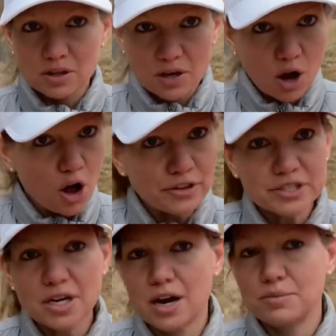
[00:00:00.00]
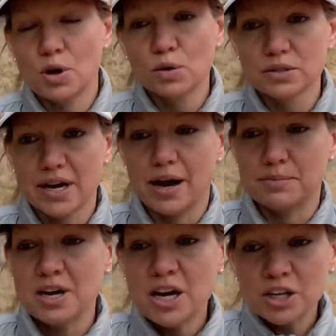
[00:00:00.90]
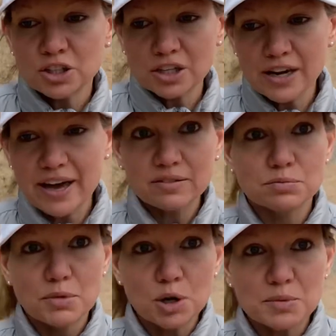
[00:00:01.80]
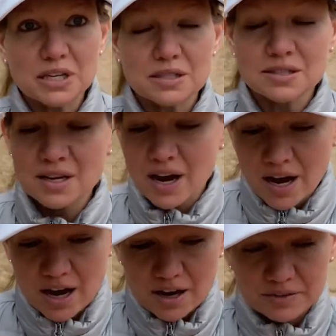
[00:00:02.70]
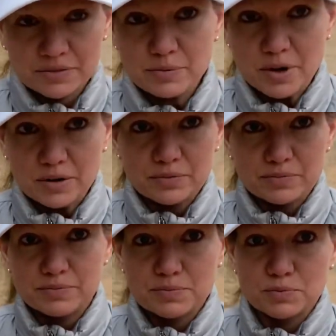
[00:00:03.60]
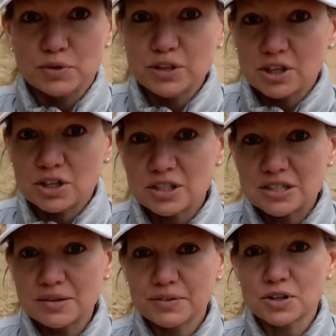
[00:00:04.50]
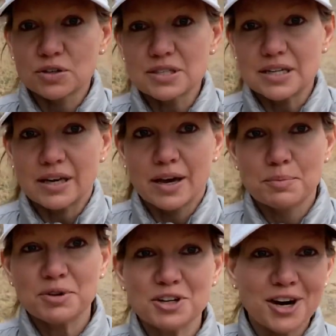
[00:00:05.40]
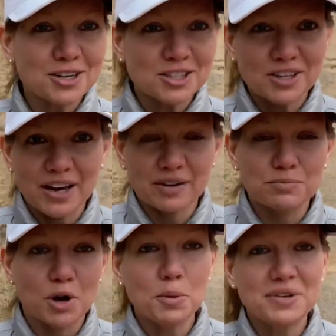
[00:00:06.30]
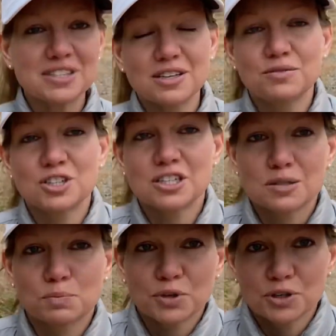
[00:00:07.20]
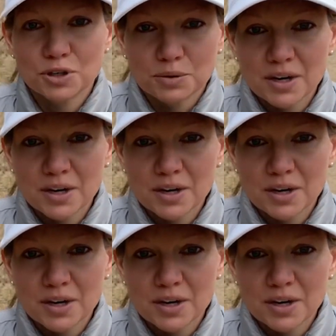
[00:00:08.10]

all the time, the whole time. You're going to have moments of, of really good difficulty, but you're also going to have moments of just pure